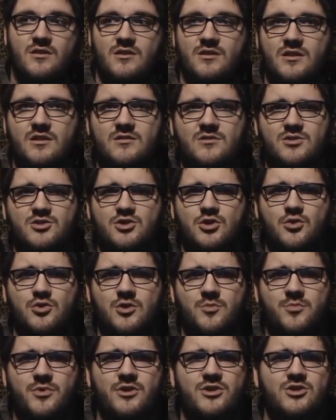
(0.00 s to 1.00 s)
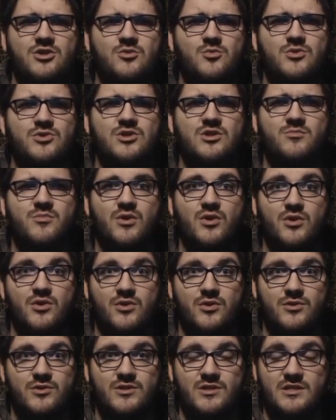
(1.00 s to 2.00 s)
and then showed the picture with the
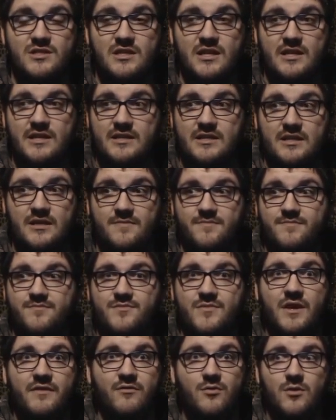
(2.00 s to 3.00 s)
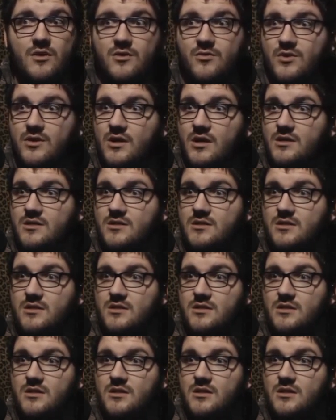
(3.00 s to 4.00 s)
birds. It's like, yep, everybody went nuts.